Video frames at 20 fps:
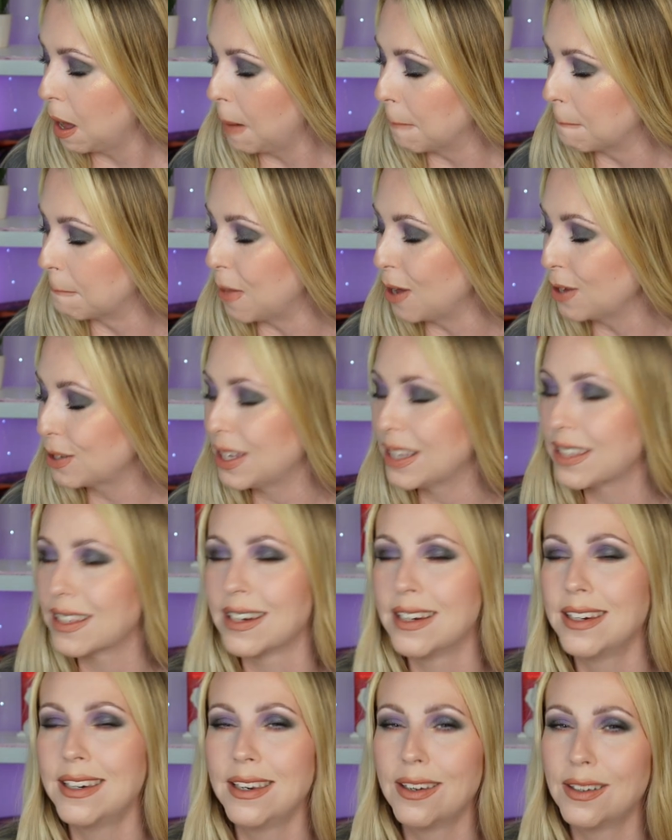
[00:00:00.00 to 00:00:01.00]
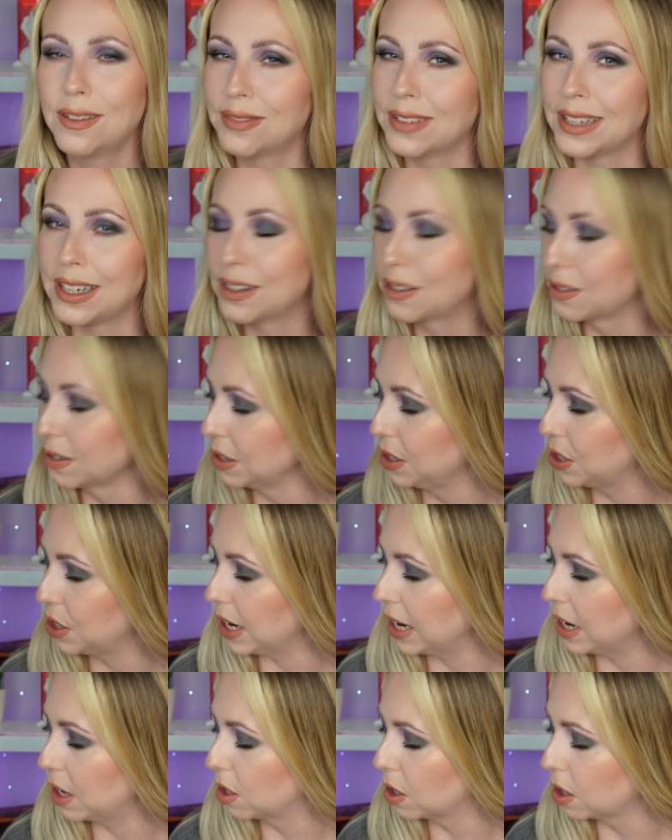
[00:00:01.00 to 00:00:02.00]
Moss is a lovely
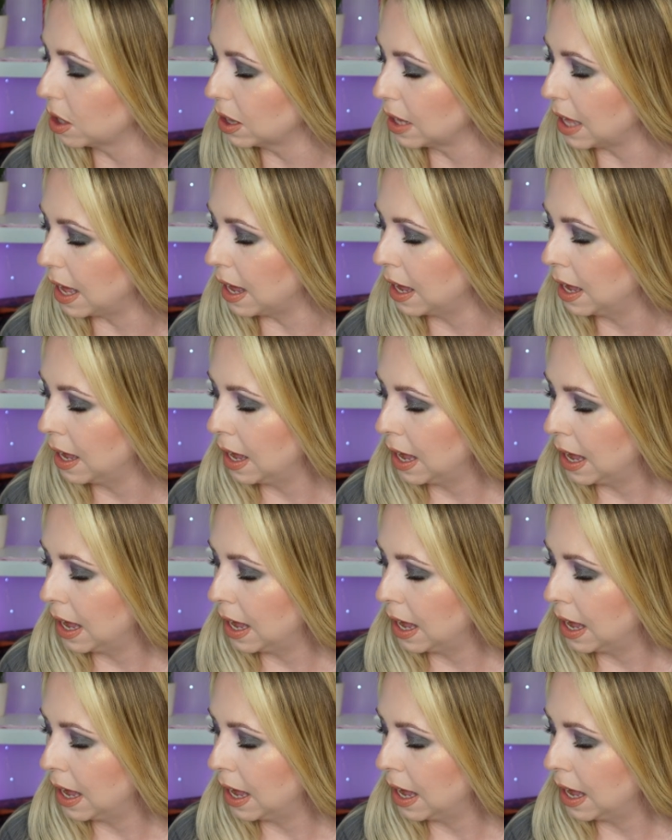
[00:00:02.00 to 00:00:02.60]
grungy colour.